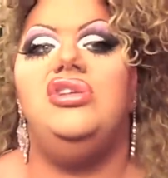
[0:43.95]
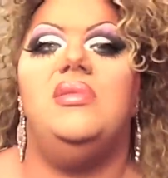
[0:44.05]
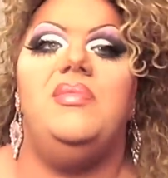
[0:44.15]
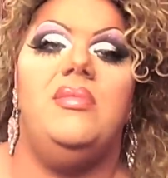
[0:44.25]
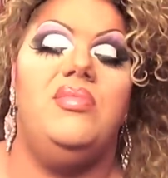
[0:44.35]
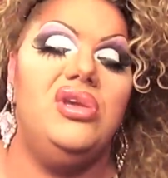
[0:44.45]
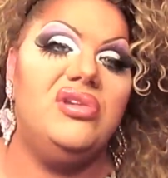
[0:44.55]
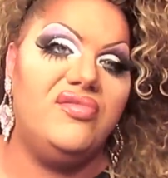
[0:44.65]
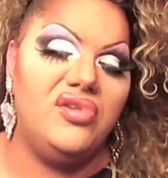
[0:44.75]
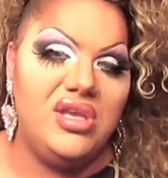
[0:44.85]
you can be
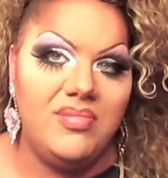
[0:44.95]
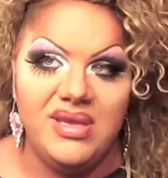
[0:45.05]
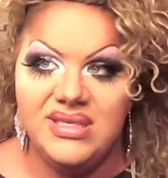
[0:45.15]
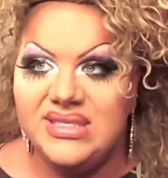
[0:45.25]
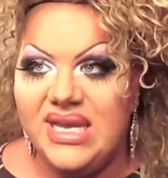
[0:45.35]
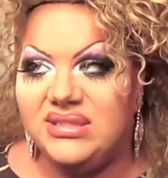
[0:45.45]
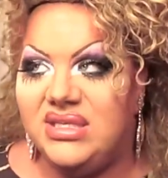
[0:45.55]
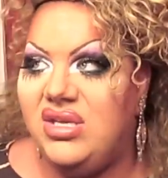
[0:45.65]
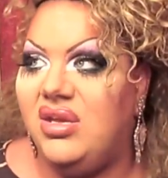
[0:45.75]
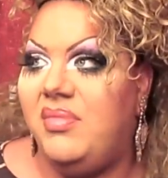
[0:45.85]
beautiful, you can be
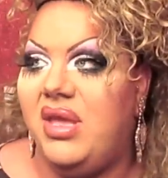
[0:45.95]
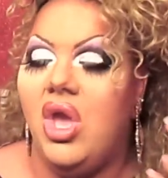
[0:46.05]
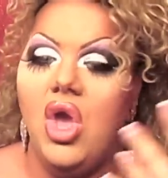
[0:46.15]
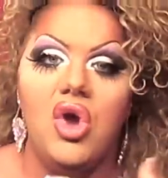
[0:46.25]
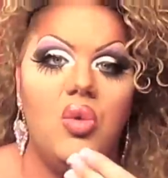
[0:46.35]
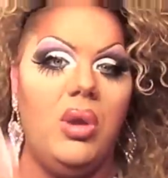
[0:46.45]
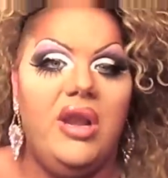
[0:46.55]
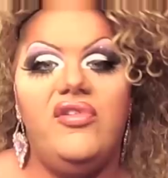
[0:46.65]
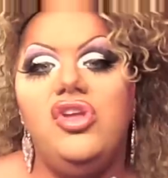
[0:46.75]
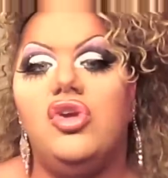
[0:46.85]
sexy, you can be
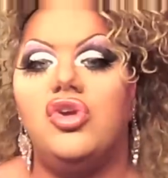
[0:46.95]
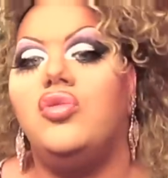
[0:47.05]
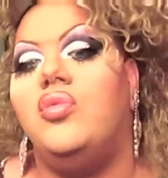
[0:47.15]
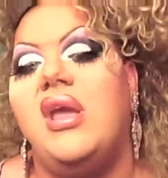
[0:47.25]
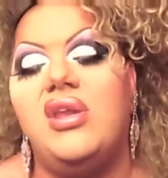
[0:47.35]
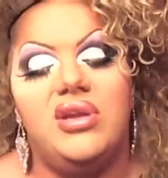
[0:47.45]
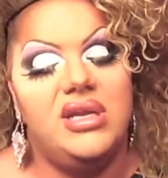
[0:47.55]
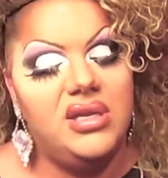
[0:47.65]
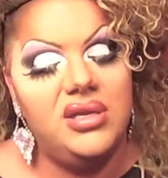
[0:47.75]
whatever your creator,